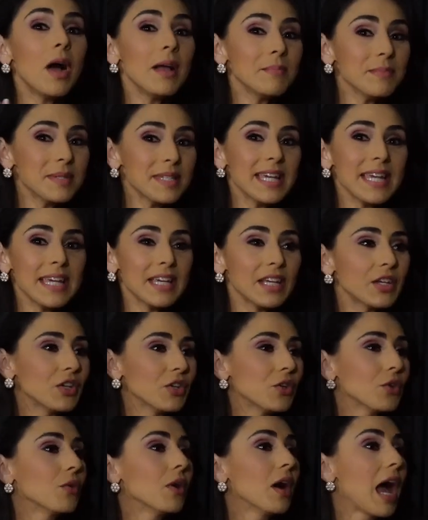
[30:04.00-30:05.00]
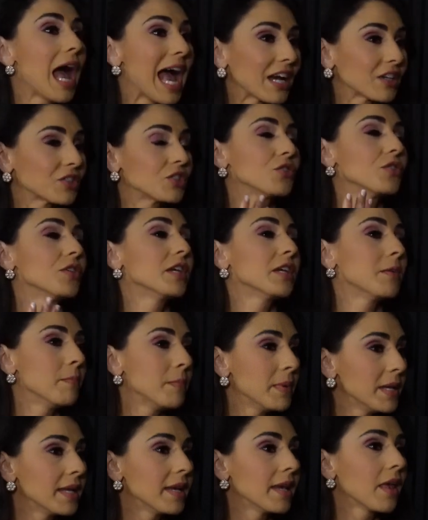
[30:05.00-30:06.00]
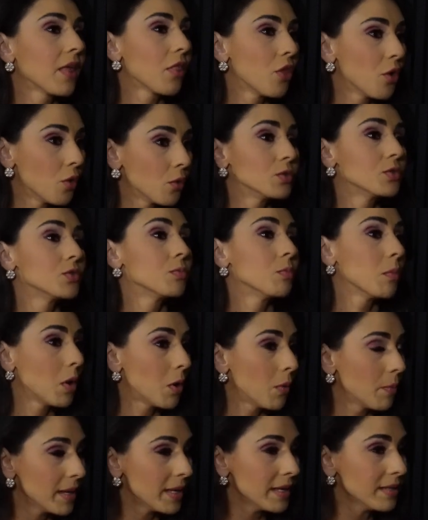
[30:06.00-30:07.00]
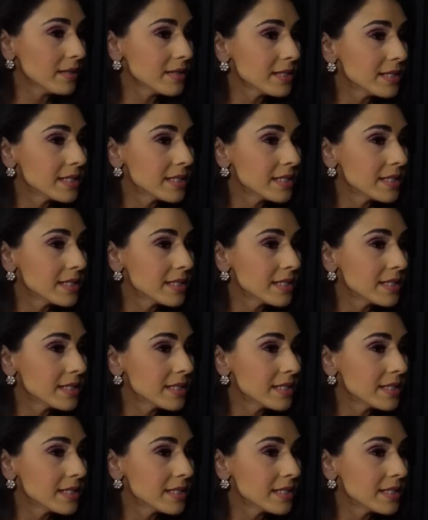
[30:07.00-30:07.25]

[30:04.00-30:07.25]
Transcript: I'm saying, actually admitting those moments